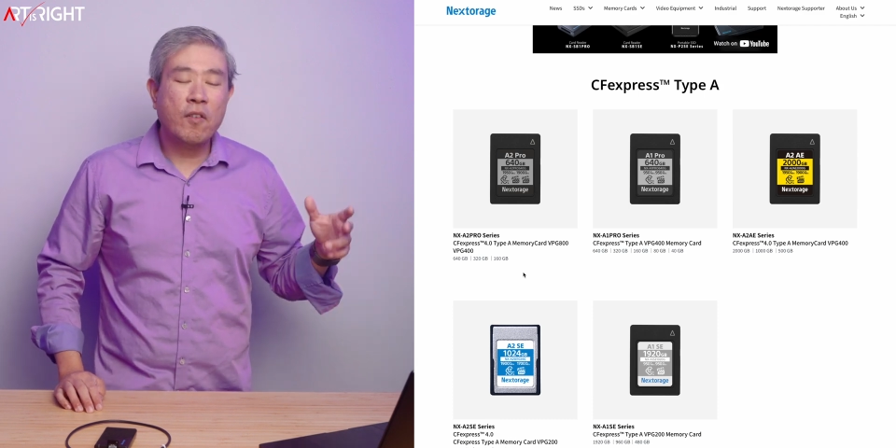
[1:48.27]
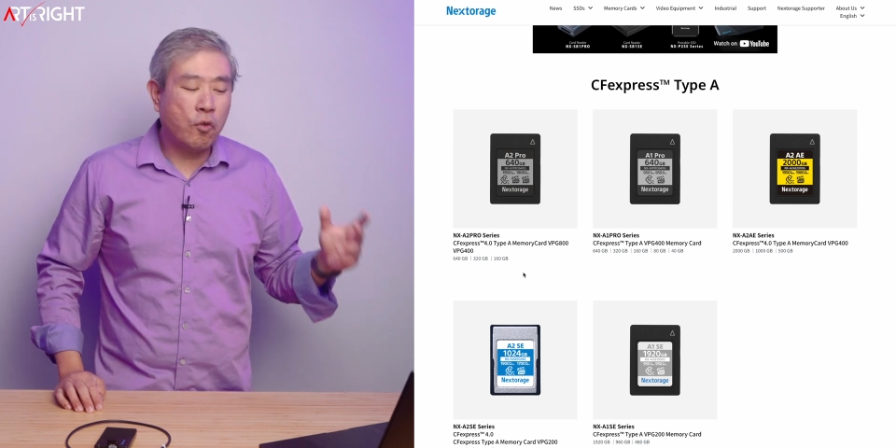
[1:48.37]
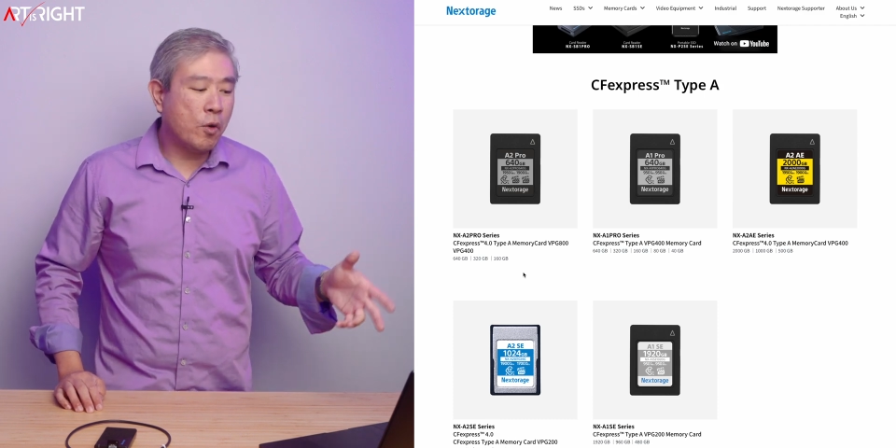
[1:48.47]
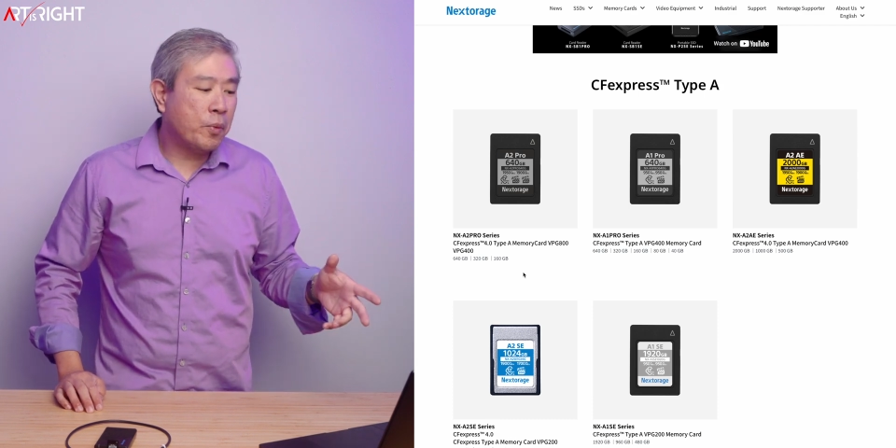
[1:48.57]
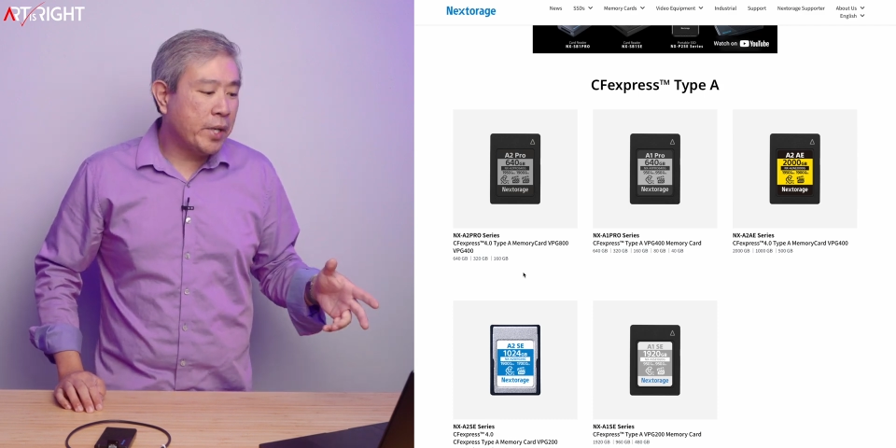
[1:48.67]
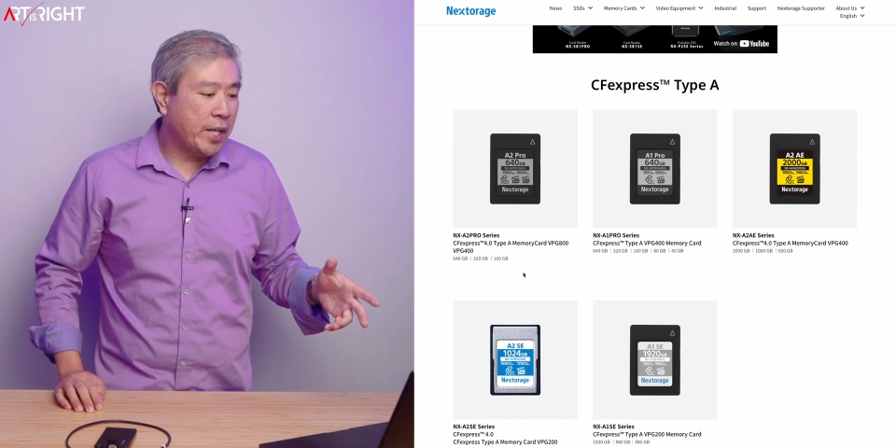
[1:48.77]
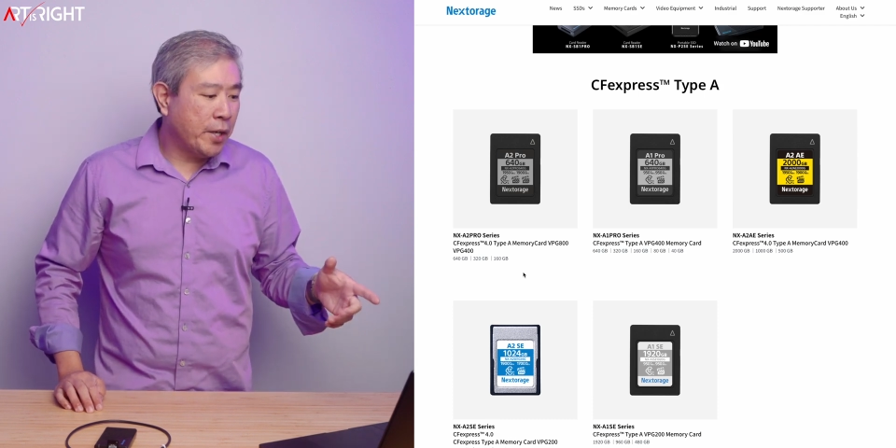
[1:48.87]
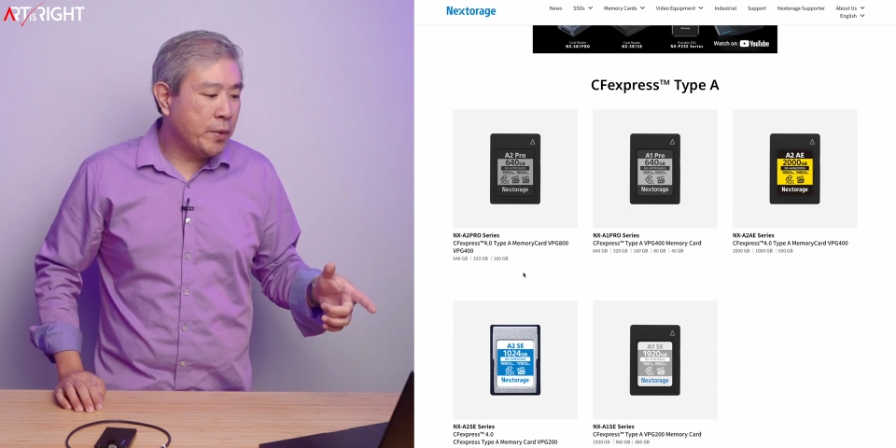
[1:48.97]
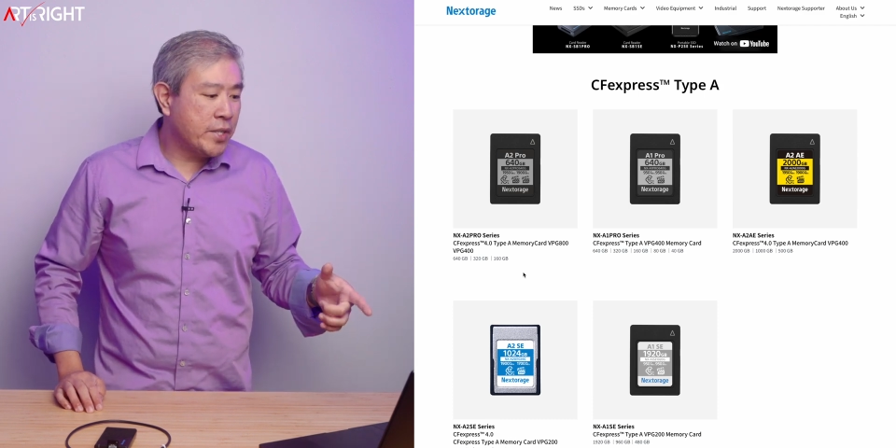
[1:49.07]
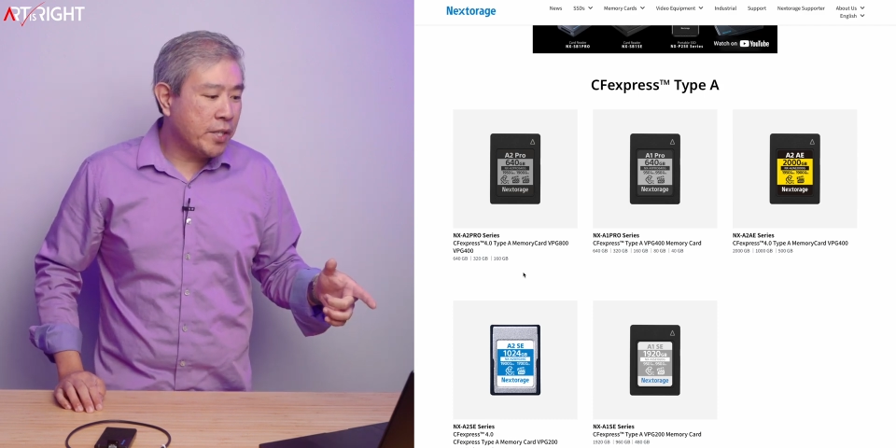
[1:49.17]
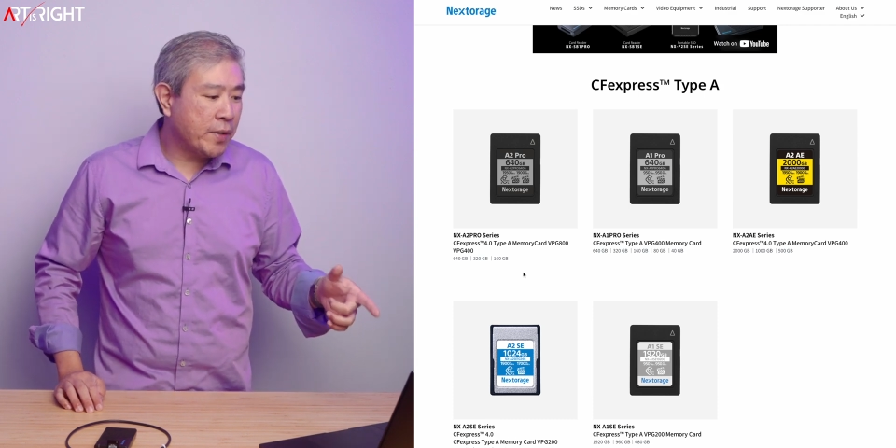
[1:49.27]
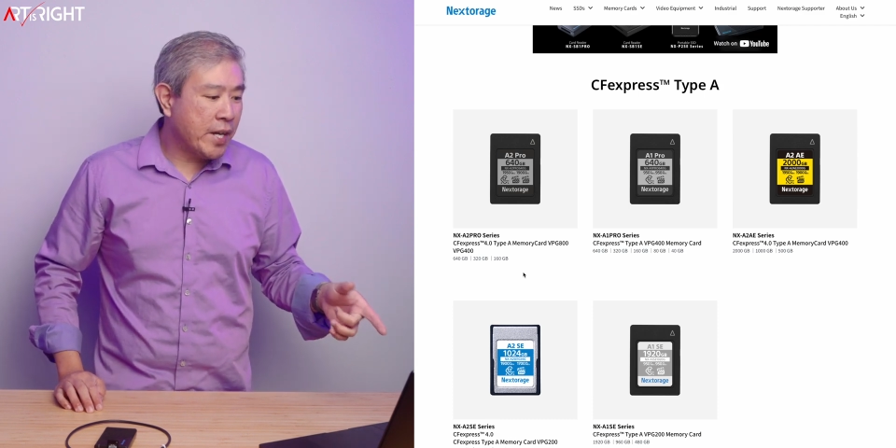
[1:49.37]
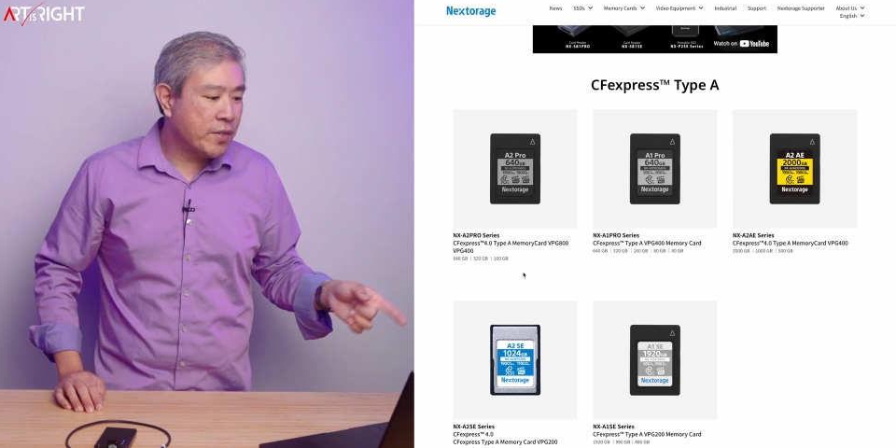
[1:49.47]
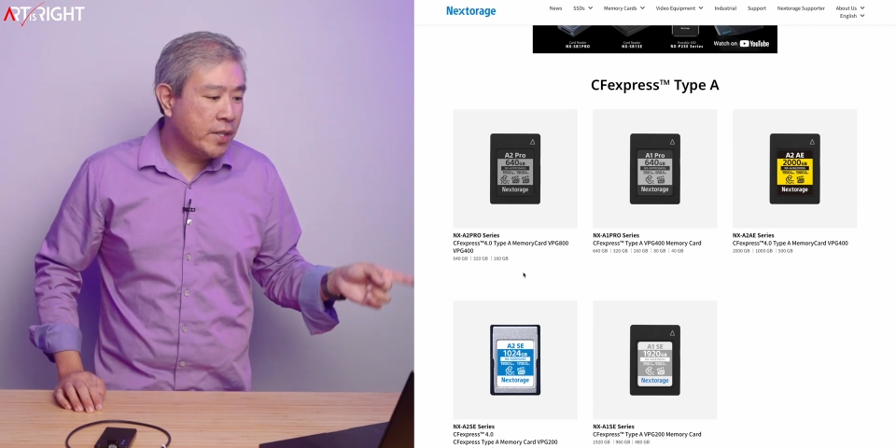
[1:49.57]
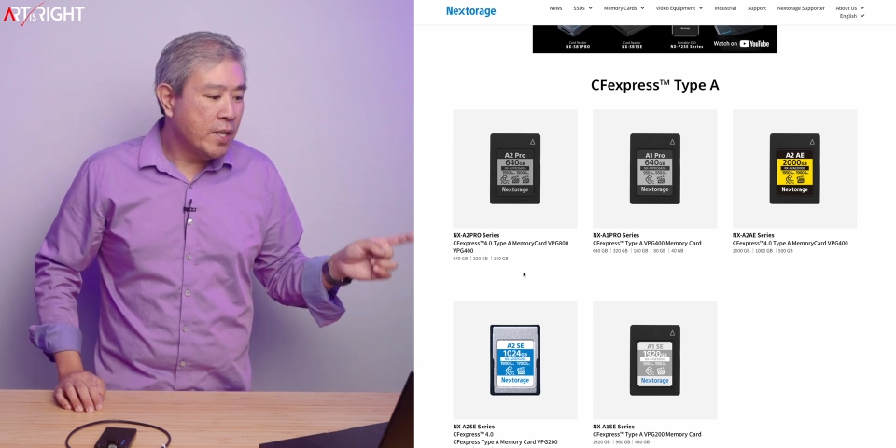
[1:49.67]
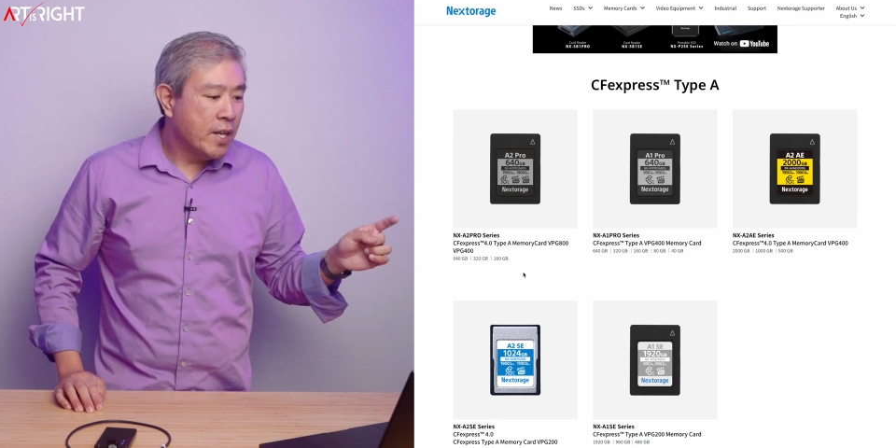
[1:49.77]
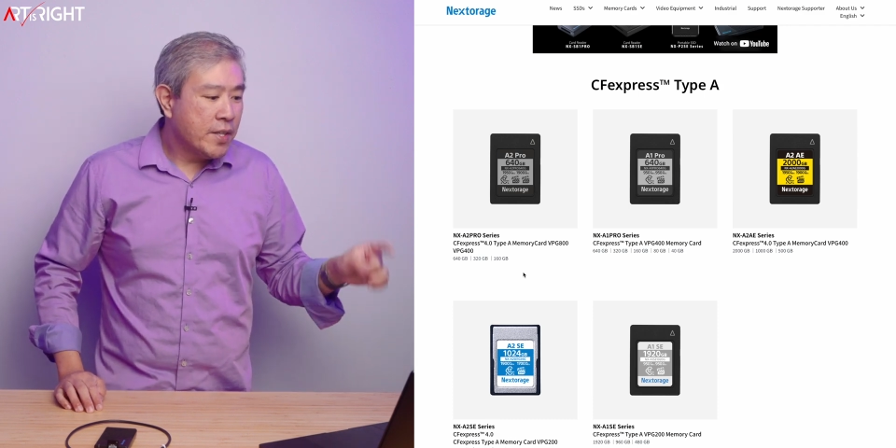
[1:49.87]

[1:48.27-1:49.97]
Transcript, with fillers: 4.0 generation.